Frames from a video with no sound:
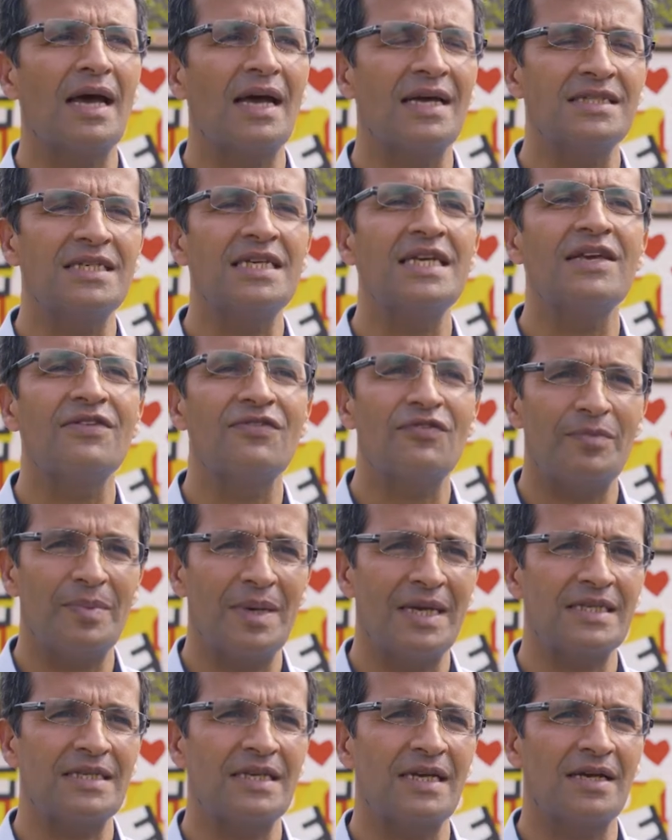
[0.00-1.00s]
achieve
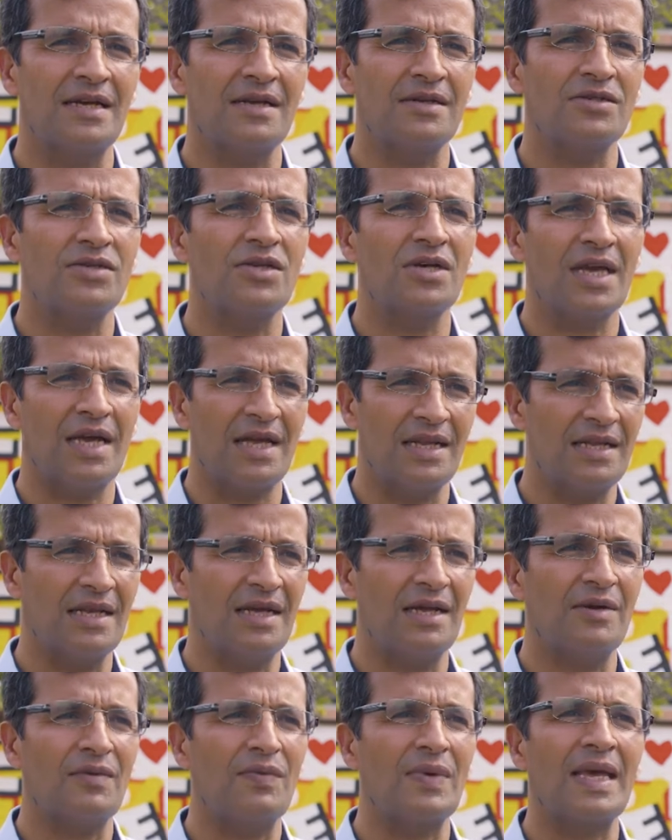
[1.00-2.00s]
better,
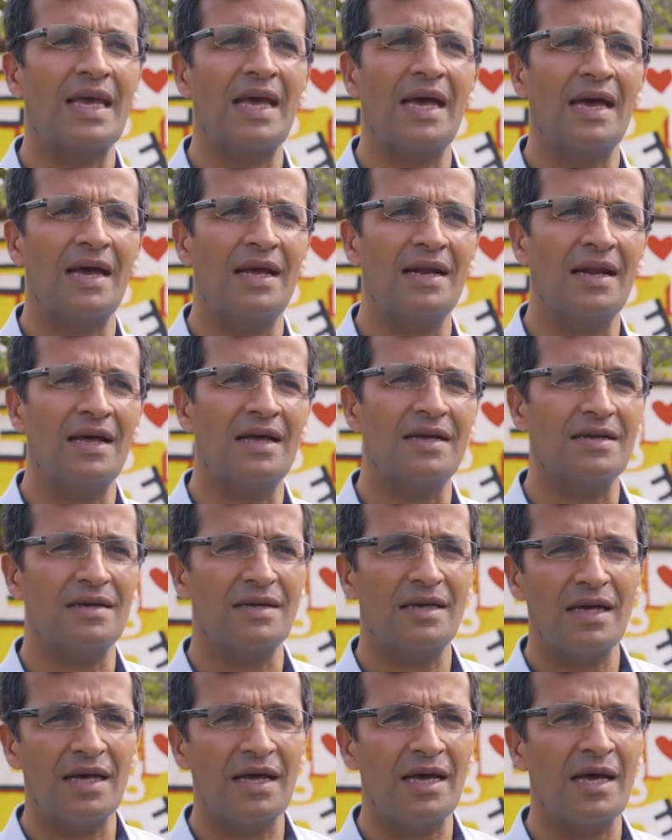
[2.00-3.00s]
together we can
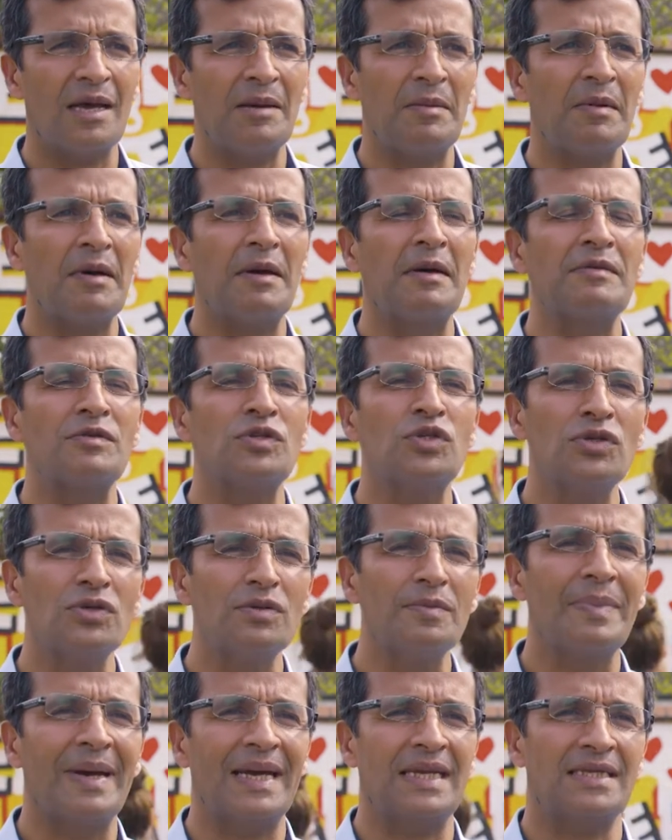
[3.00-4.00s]
um,
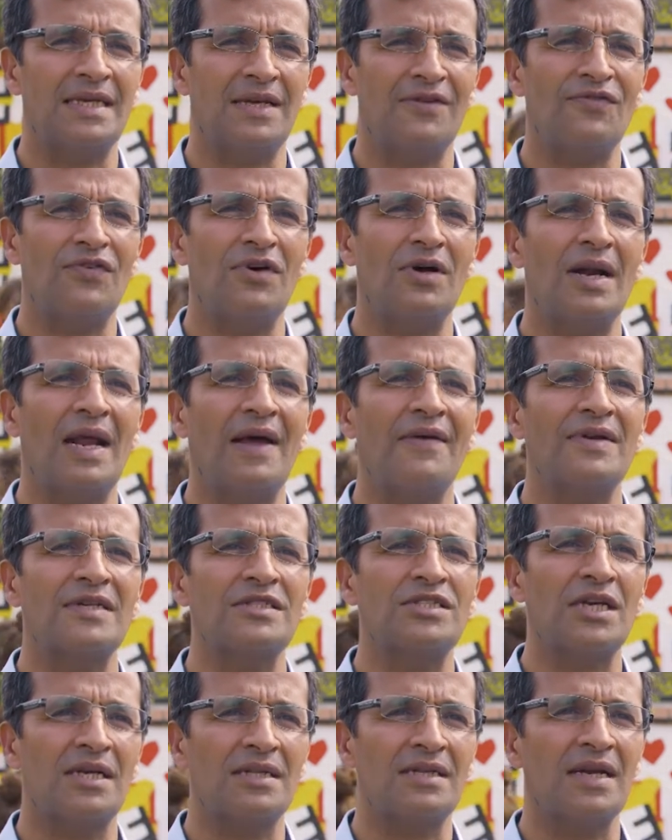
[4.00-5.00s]
do better for our
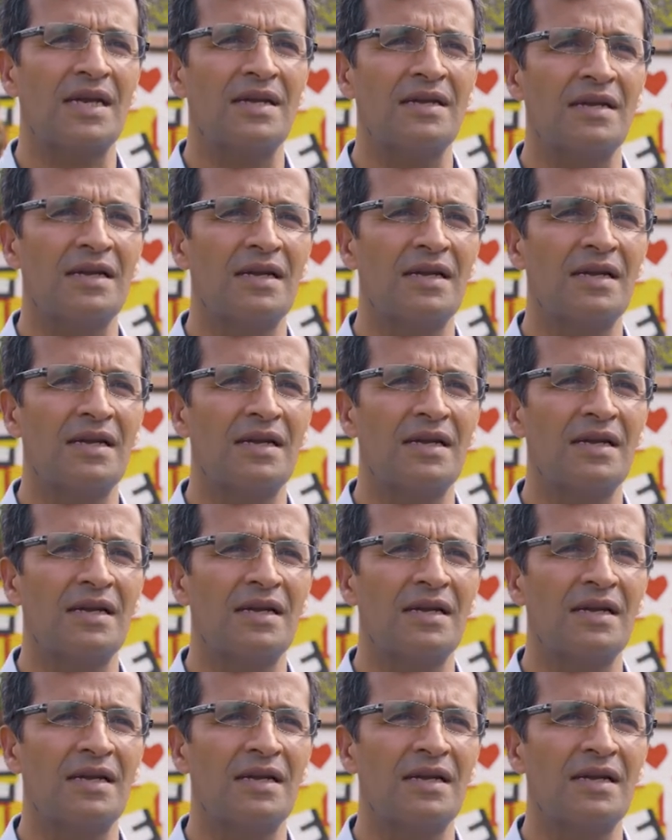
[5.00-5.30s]
children,